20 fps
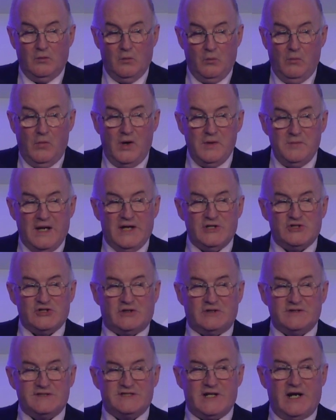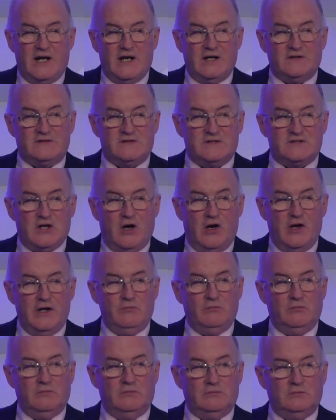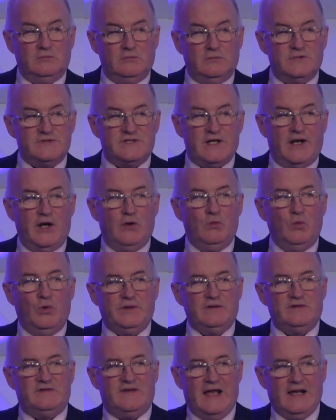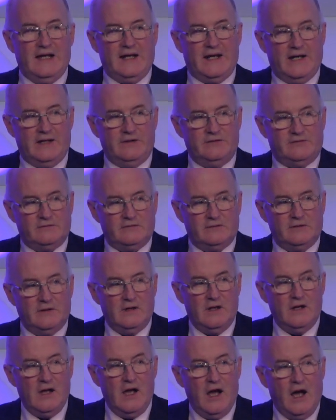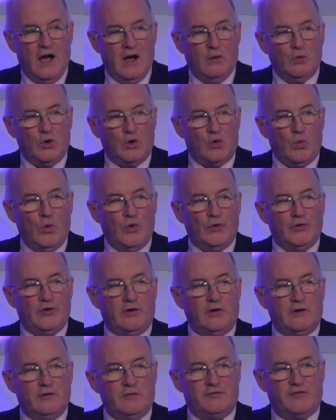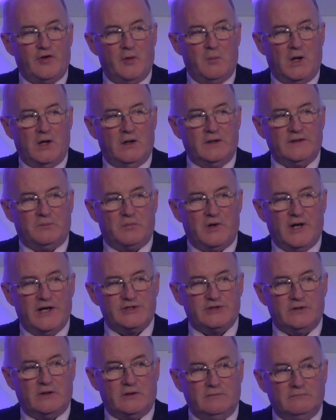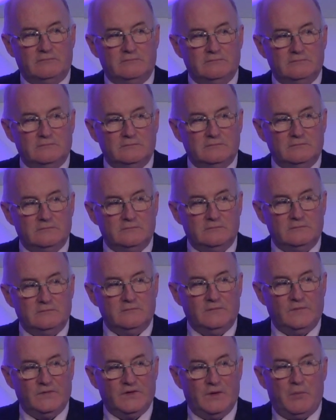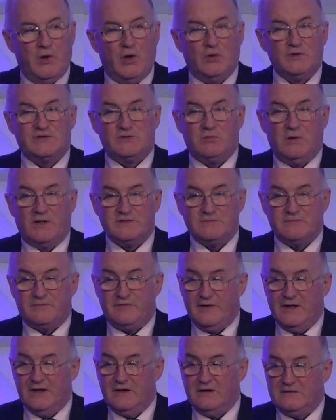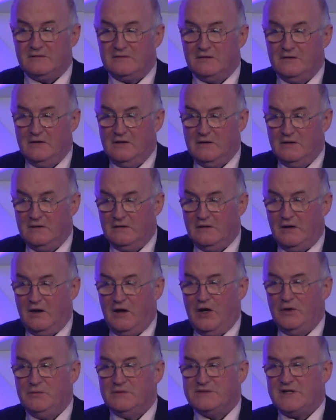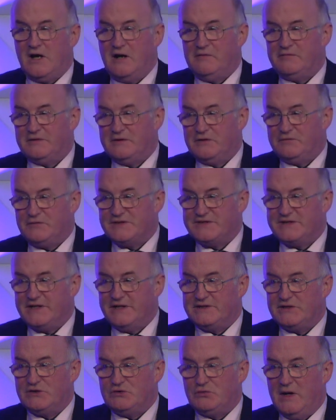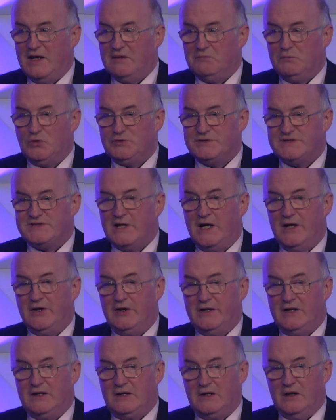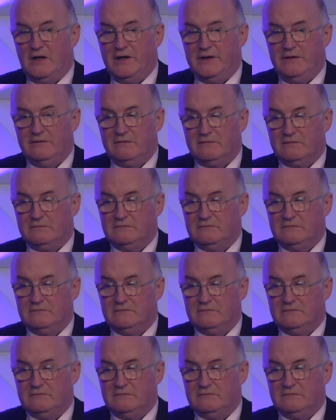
My major concern at the time was that I wouldn't delegate and would go under from all the pressure. The post wasn't filled. I was offered it for 6 or 12 months and I declined.